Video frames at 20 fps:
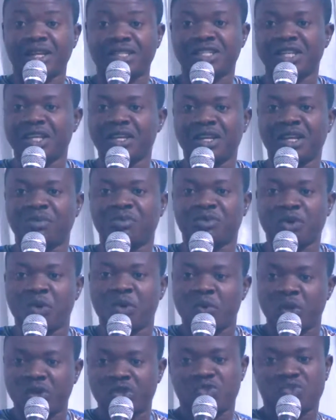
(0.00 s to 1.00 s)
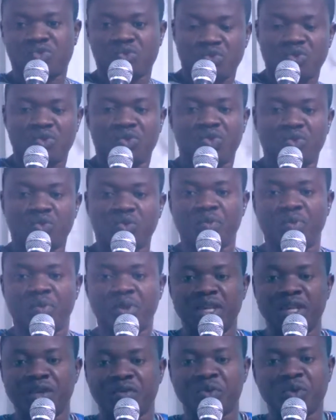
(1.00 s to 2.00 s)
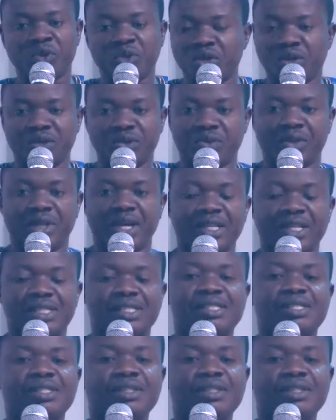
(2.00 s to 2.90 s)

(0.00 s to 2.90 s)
I say, from what we believe, we don't do that.